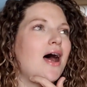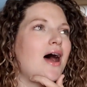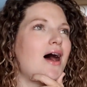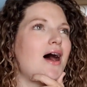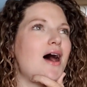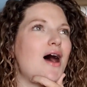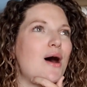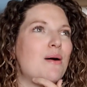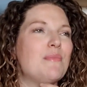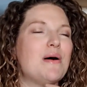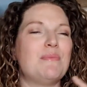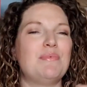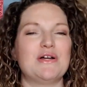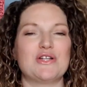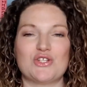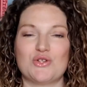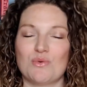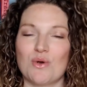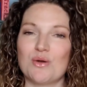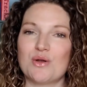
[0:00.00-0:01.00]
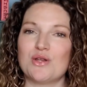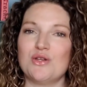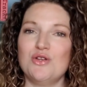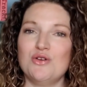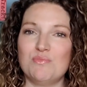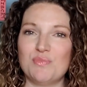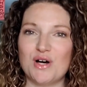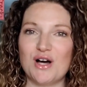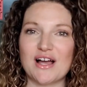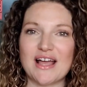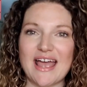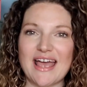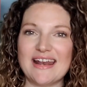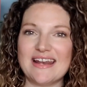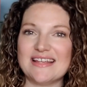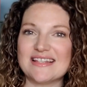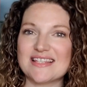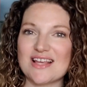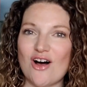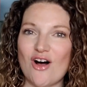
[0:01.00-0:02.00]
Um, but she wrote a new book, and
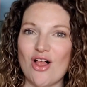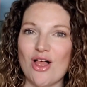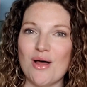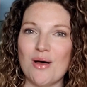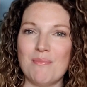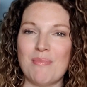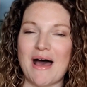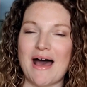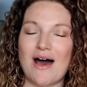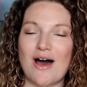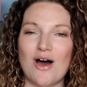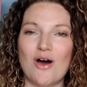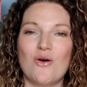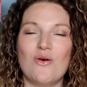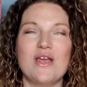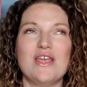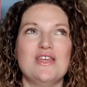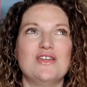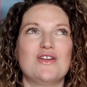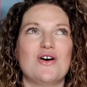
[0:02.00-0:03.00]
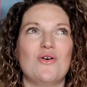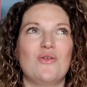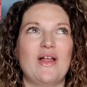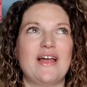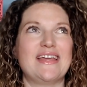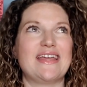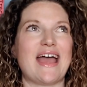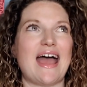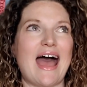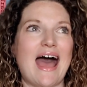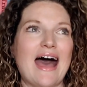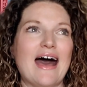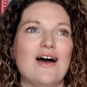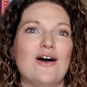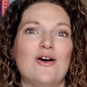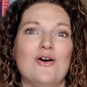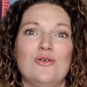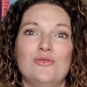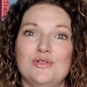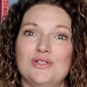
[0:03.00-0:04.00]
it's all about, you know, like,
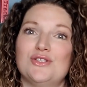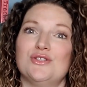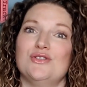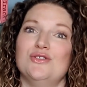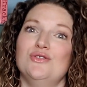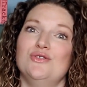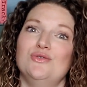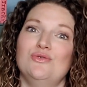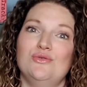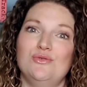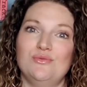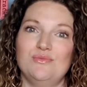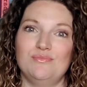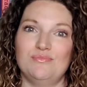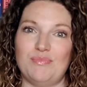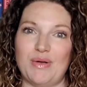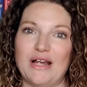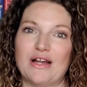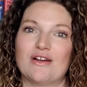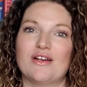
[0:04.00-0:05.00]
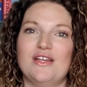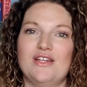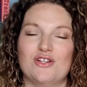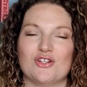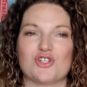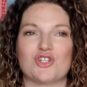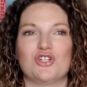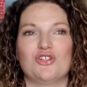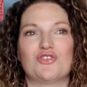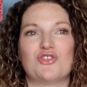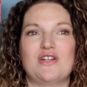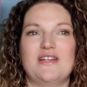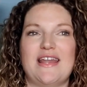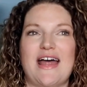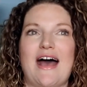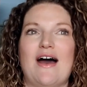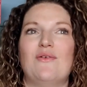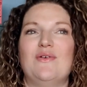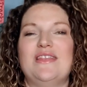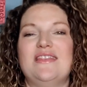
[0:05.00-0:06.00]
how to parent your children
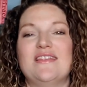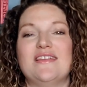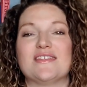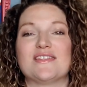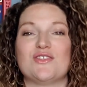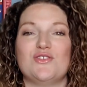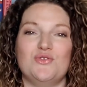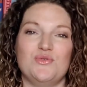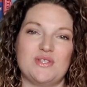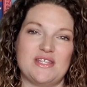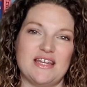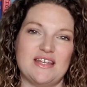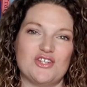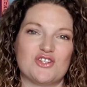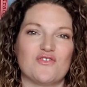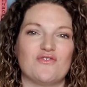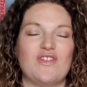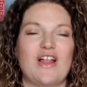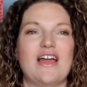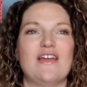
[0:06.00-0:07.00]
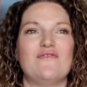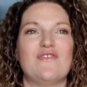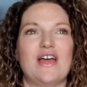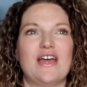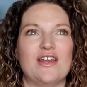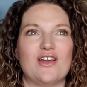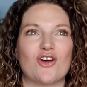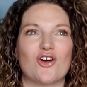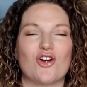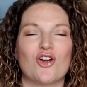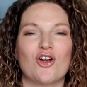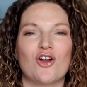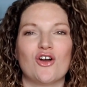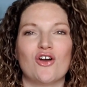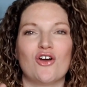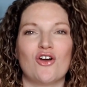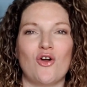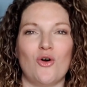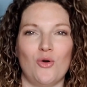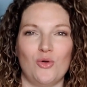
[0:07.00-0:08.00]
now in this new stage of life. And
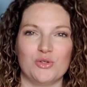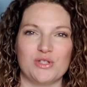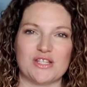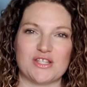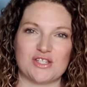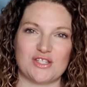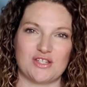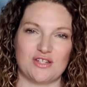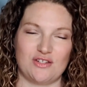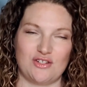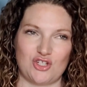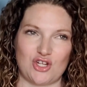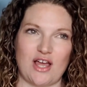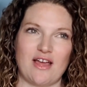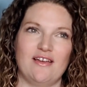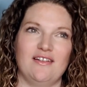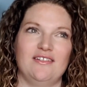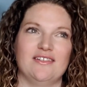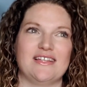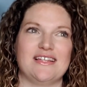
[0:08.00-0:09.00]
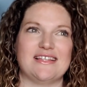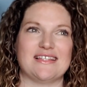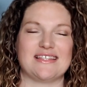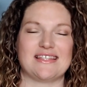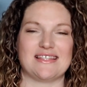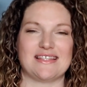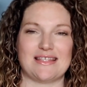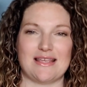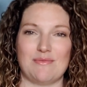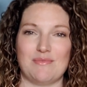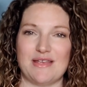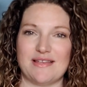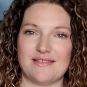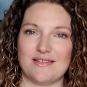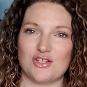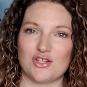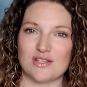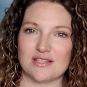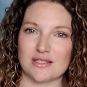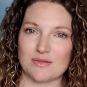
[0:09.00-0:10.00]
her oldest child is the same
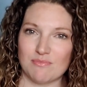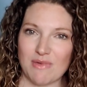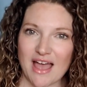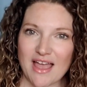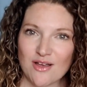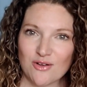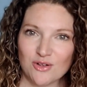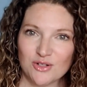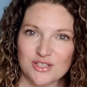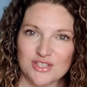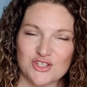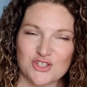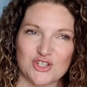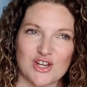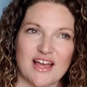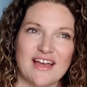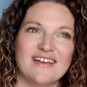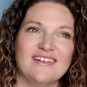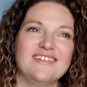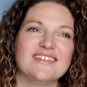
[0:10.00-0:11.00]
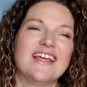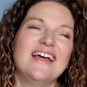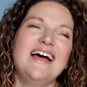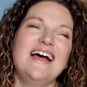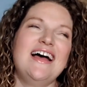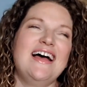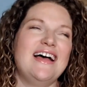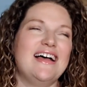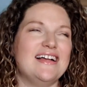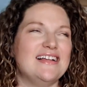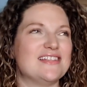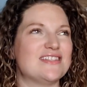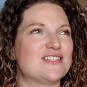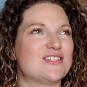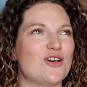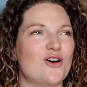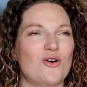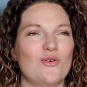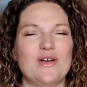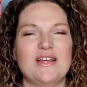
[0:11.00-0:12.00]
age as my oldest child, and
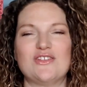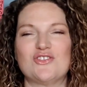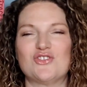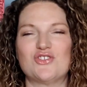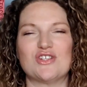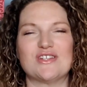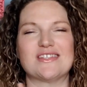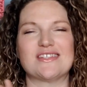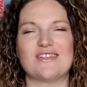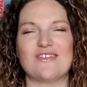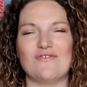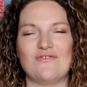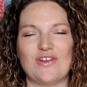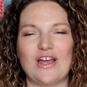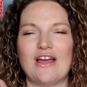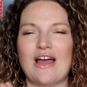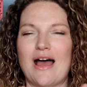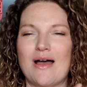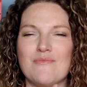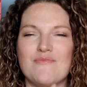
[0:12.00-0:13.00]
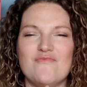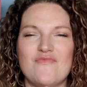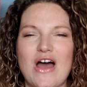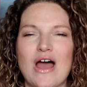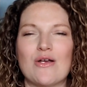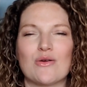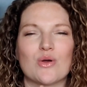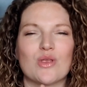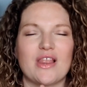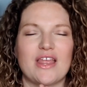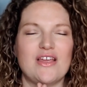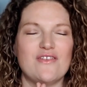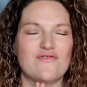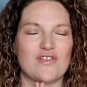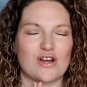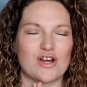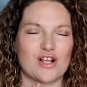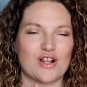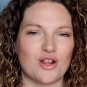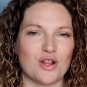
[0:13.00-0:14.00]
so it's just, I'm, I relate
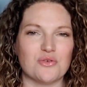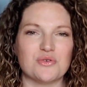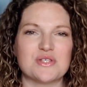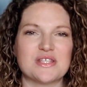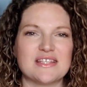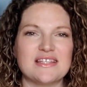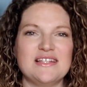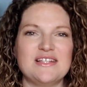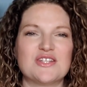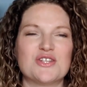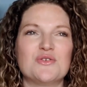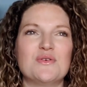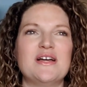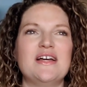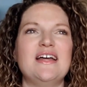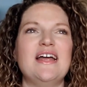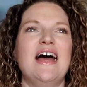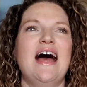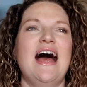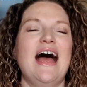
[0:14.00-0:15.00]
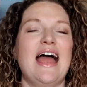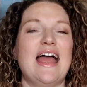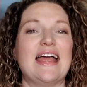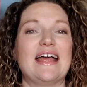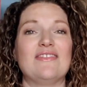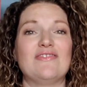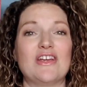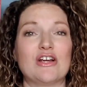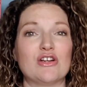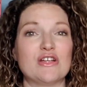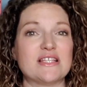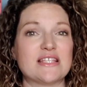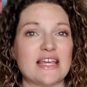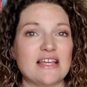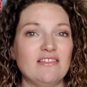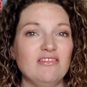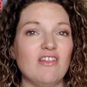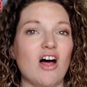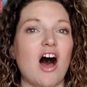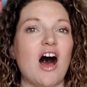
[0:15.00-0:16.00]
very closely to it. And there is a
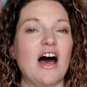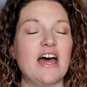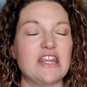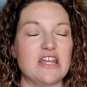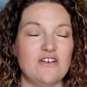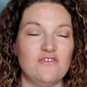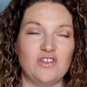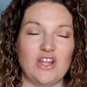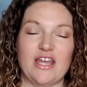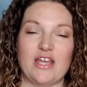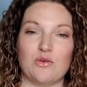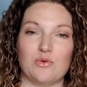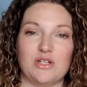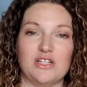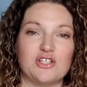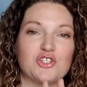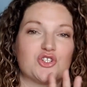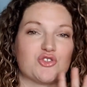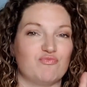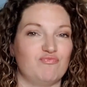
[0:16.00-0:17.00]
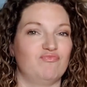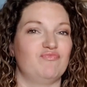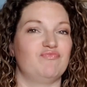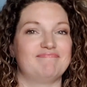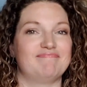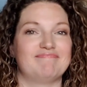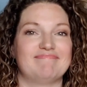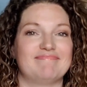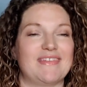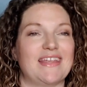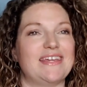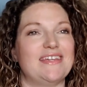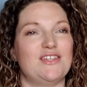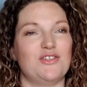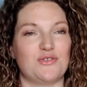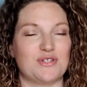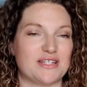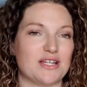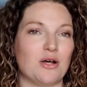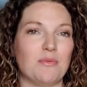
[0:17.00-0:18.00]
lot of language, like you
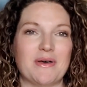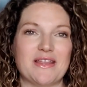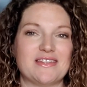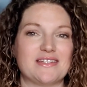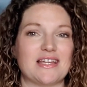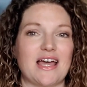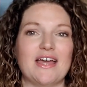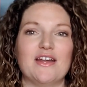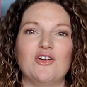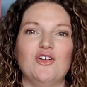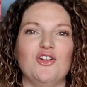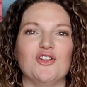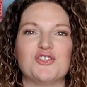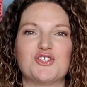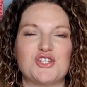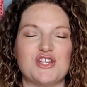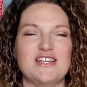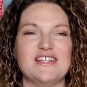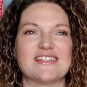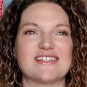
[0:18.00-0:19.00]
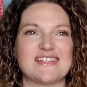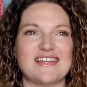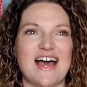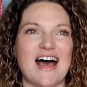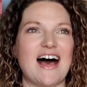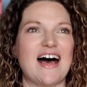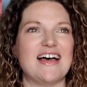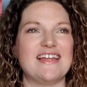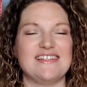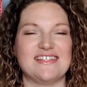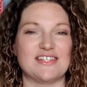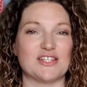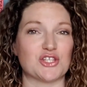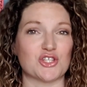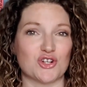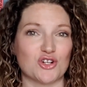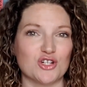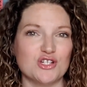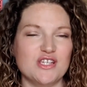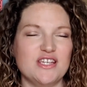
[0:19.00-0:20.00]
can tell by the title, she is not
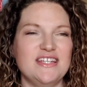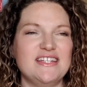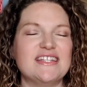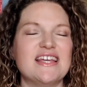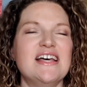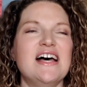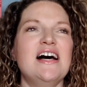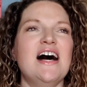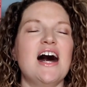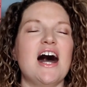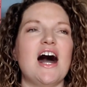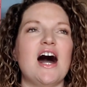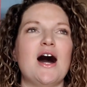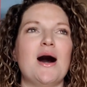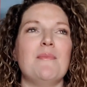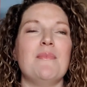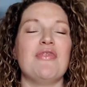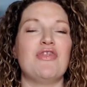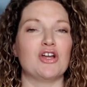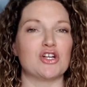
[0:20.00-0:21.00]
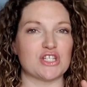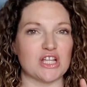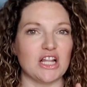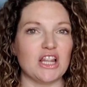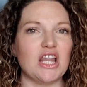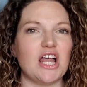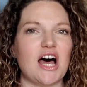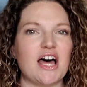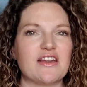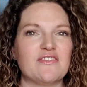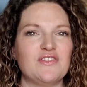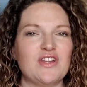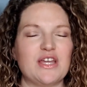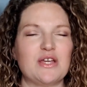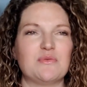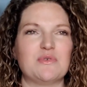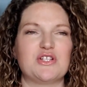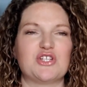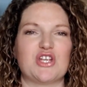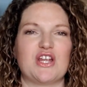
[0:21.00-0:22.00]
discreet. Um, there's a lot of
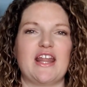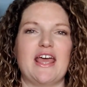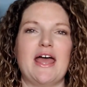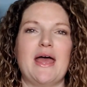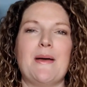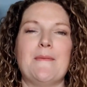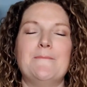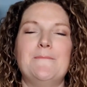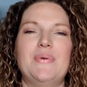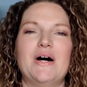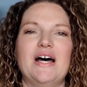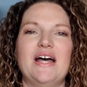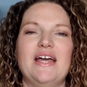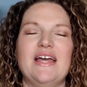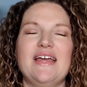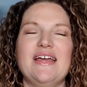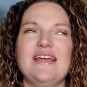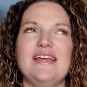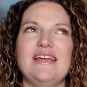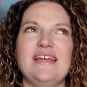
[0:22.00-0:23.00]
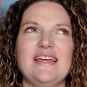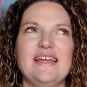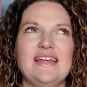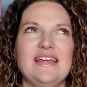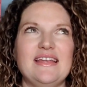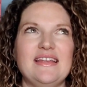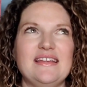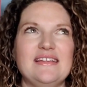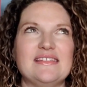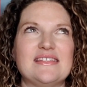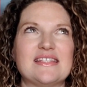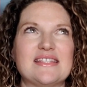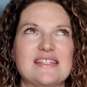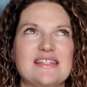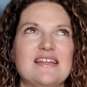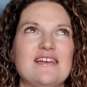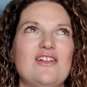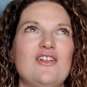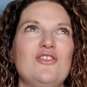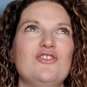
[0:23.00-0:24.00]
language in it, but it
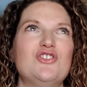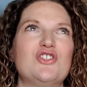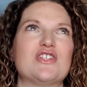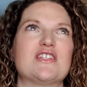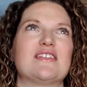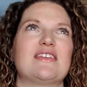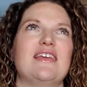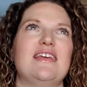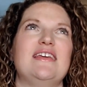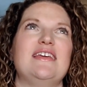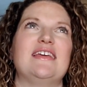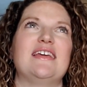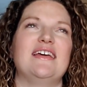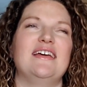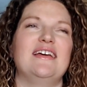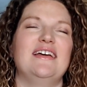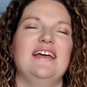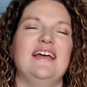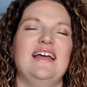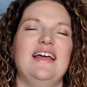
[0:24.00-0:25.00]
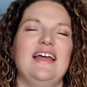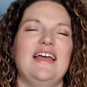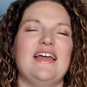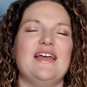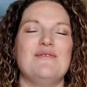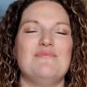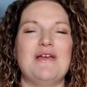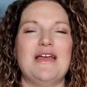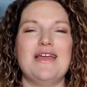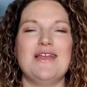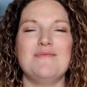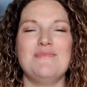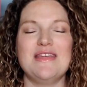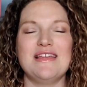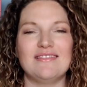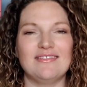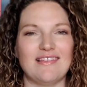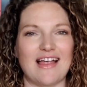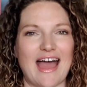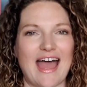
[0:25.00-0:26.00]
still just, like, it made me
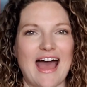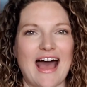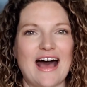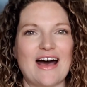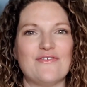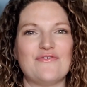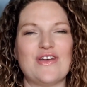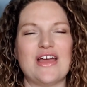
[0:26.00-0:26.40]
laugh.